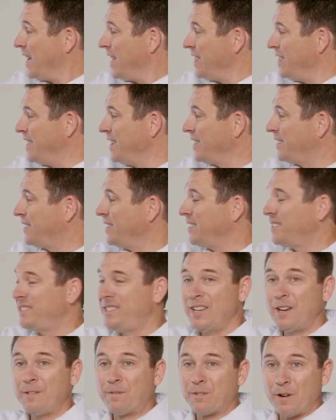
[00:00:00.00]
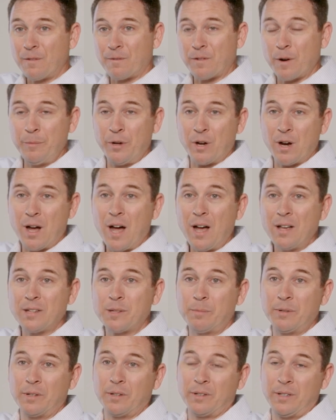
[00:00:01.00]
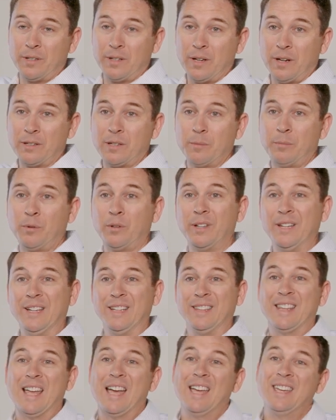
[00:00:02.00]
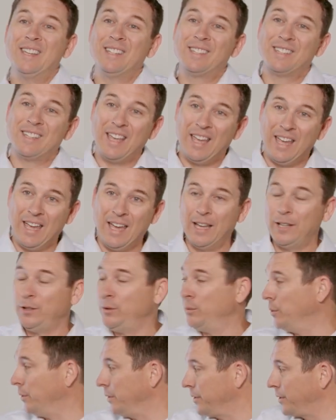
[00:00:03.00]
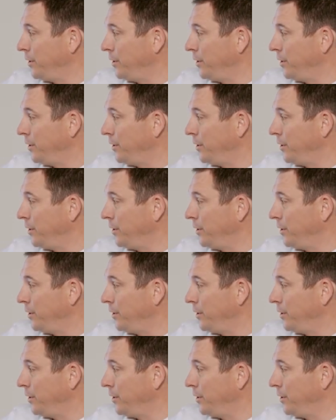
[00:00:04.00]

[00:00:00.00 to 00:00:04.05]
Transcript: This is different from your hospital deductible in that it's annual.